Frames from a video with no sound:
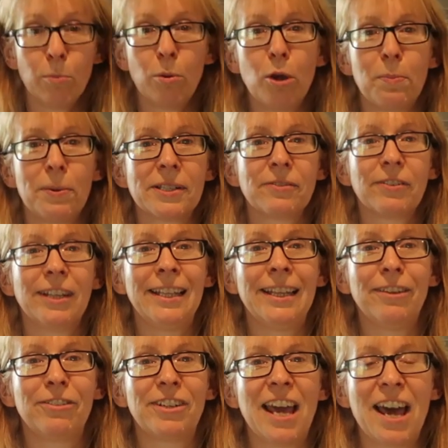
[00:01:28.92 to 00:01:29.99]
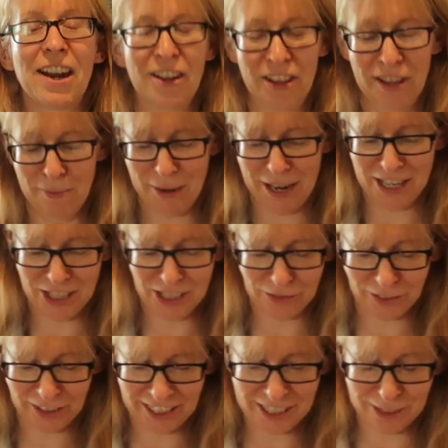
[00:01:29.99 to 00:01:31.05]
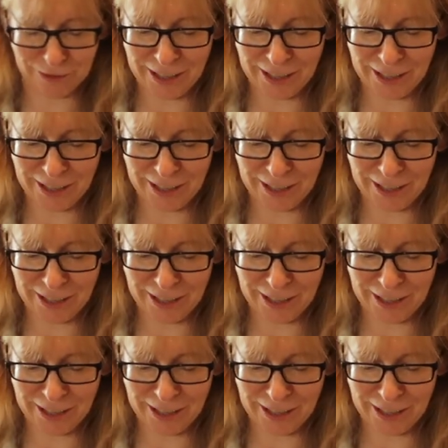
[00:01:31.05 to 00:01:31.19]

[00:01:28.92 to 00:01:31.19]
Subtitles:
purposefully left out on the bench for this